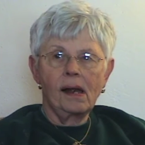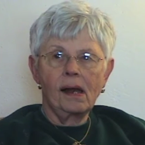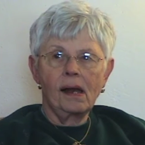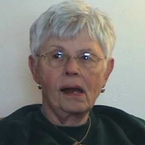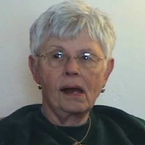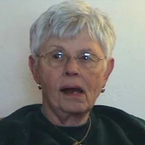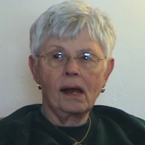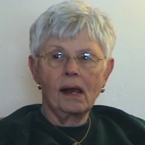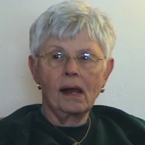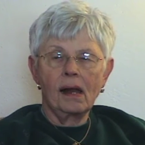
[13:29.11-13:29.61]

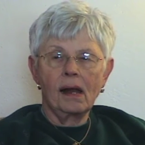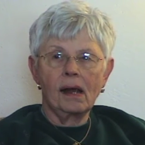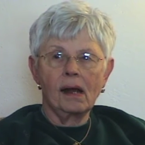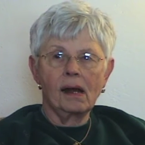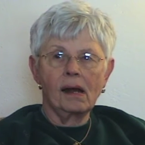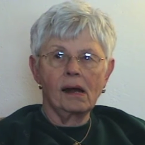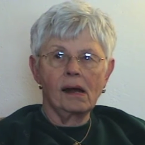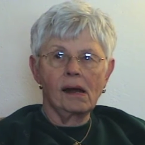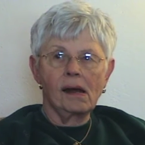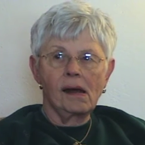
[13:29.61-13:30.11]

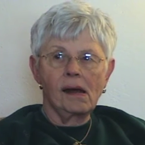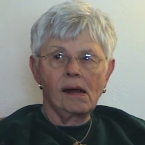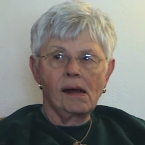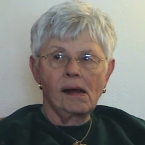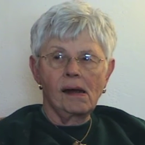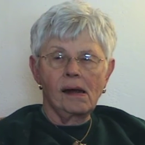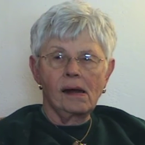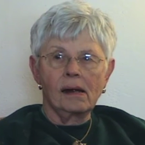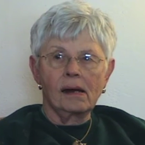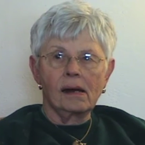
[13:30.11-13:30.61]

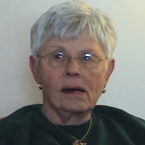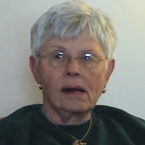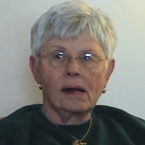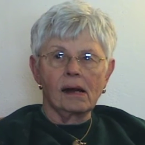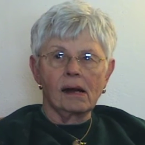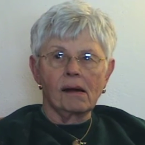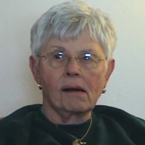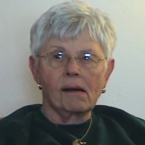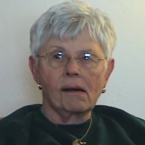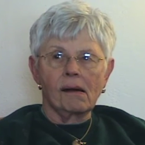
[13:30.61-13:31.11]

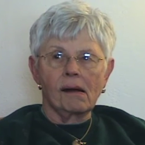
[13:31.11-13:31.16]
[no speech]